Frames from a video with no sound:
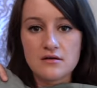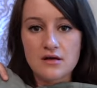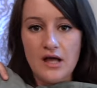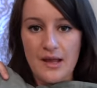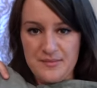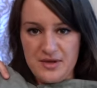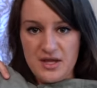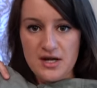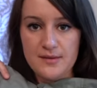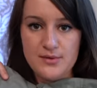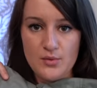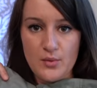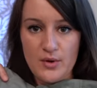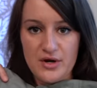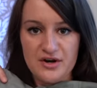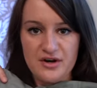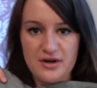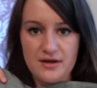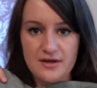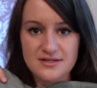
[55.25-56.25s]
I'm gonna be
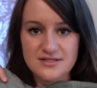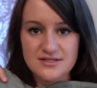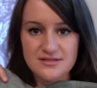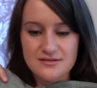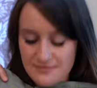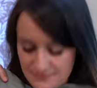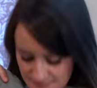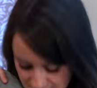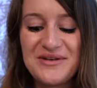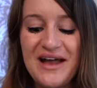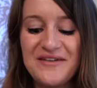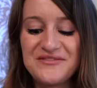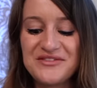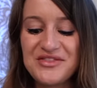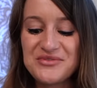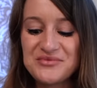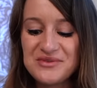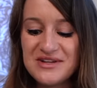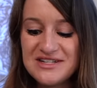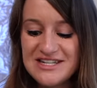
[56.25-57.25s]
wearing it. We have a
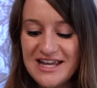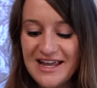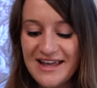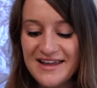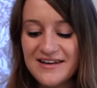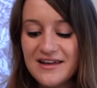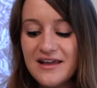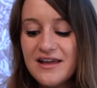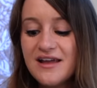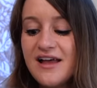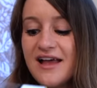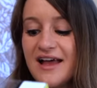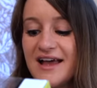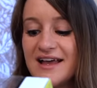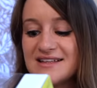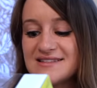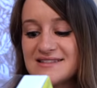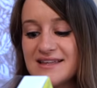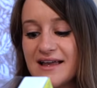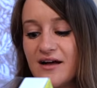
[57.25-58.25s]
310
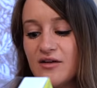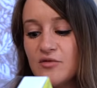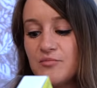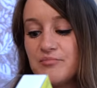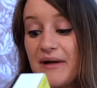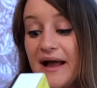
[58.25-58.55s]
SL